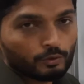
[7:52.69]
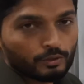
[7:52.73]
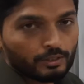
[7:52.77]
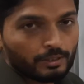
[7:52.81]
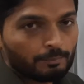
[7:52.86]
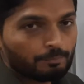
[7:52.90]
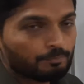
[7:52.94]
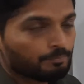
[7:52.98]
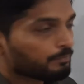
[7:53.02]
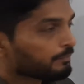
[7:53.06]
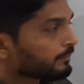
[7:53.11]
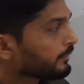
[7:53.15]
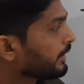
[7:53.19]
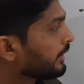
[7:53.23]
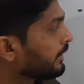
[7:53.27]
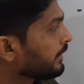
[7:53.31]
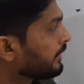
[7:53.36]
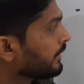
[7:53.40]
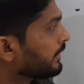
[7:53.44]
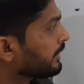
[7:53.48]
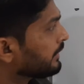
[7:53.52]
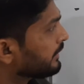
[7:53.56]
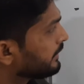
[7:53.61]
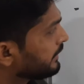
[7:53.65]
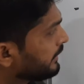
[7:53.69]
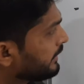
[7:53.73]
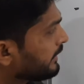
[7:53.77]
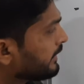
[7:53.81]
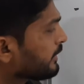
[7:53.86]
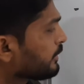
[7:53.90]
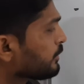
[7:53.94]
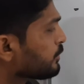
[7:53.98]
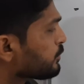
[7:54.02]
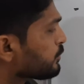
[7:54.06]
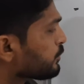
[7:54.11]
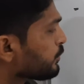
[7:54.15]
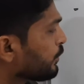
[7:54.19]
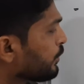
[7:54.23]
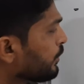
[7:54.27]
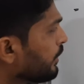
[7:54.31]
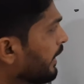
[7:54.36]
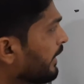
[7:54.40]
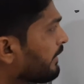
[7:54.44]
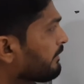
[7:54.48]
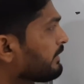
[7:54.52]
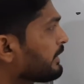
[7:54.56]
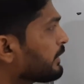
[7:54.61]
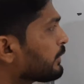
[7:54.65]
Okay, here also
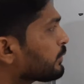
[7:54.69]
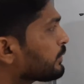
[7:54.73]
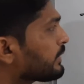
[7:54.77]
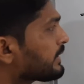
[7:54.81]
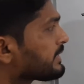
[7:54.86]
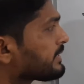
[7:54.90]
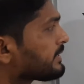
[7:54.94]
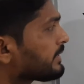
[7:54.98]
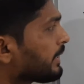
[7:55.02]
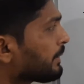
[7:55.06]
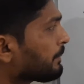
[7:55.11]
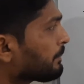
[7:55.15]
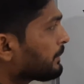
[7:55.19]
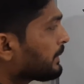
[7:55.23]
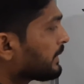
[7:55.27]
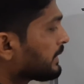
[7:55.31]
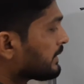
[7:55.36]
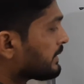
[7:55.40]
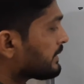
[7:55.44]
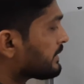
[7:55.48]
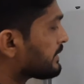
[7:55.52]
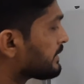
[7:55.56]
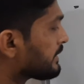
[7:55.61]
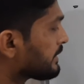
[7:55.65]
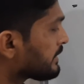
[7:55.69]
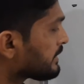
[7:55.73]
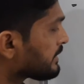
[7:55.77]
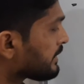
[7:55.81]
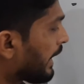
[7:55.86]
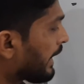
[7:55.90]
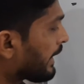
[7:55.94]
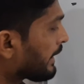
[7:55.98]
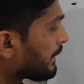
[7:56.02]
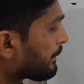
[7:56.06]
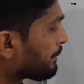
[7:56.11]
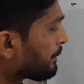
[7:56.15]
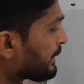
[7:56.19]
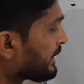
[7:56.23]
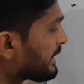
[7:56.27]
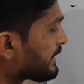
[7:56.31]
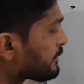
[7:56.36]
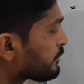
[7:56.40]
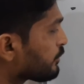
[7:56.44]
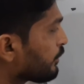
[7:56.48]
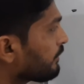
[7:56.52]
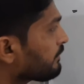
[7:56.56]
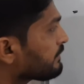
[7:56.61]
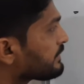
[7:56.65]
I will do the same, just at a
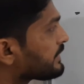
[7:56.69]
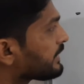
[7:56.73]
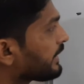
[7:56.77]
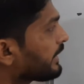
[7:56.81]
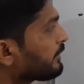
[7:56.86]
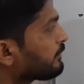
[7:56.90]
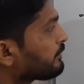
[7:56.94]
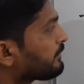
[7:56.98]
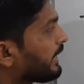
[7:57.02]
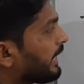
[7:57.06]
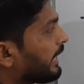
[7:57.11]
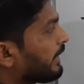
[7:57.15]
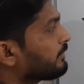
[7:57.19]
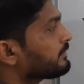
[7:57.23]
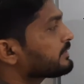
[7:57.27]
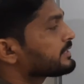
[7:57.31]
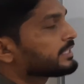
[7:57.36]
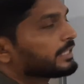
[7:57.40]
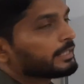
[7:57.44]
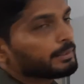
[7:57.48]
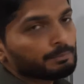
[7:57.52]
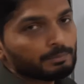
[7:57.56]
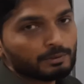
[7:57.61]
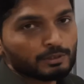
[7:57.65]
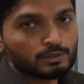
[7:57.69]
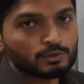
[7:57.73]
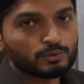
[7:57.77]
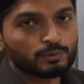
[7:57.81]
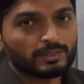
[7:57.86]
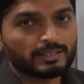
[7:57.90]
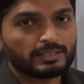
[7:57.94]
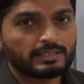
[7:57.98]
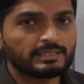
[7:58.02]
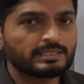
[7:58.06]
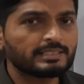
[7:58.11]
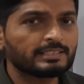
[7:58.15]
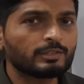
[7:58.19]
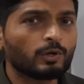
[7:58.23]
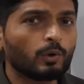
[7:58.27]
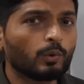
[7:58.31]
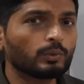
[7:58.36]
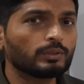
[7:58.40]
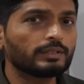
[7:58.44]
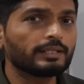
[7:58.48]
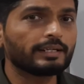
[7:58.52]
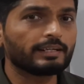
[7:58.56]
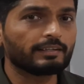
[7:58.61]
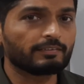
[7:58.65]
place of z we have z plus 1. This is the
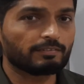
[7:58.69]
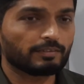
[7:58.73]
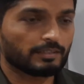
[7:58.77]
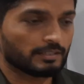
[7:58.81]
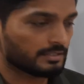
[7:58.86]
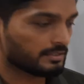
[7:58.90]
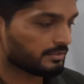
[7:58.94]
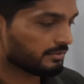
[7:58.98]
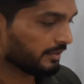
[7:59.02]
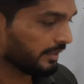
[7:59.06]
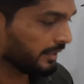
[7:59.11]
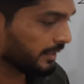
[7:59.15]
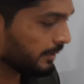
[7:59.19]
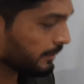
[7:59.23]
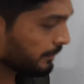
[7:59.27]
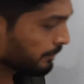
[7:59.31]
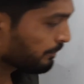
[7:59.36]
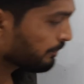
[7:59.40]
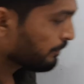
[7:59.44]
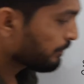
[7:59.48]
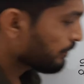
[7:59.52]
only difference, right?